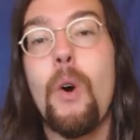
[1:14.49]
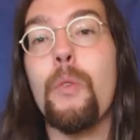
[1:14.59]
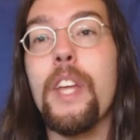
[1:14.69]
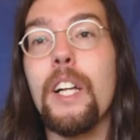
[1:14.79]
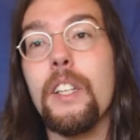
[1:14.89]

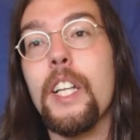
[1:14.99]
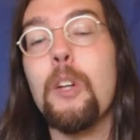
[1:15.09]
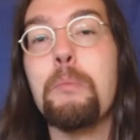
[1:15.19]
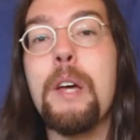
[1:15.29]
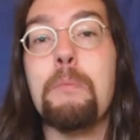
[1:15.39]
only a
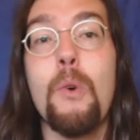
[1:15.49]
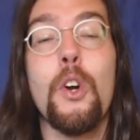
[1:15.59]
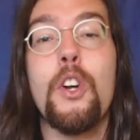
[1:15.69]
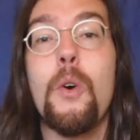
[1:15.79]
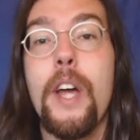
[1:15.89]
little bit
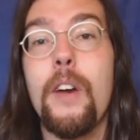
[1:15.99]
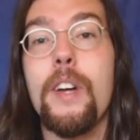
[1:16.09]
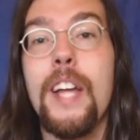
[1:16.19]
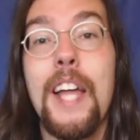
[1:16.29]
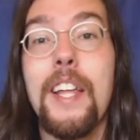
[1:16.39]
more
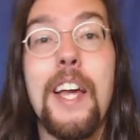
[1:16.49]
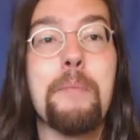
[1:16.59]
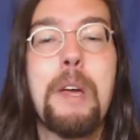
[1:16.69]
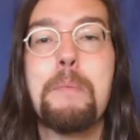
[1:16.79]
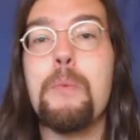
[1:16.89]
coherent and
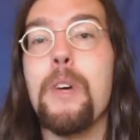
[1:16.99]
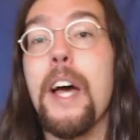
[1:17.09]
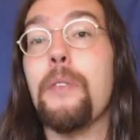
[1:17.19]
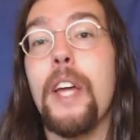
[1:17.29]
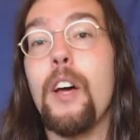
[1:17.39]
and maybe
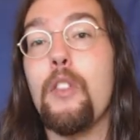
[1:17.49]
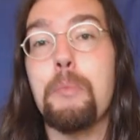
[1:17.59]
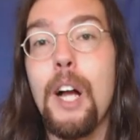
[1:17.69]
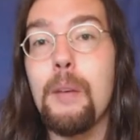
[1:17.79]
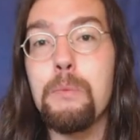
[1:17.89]
without the
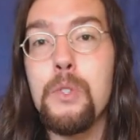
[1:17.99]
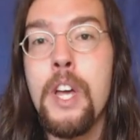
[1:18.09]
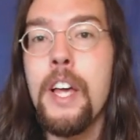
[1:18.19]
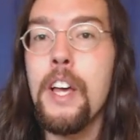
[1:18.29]
health problems.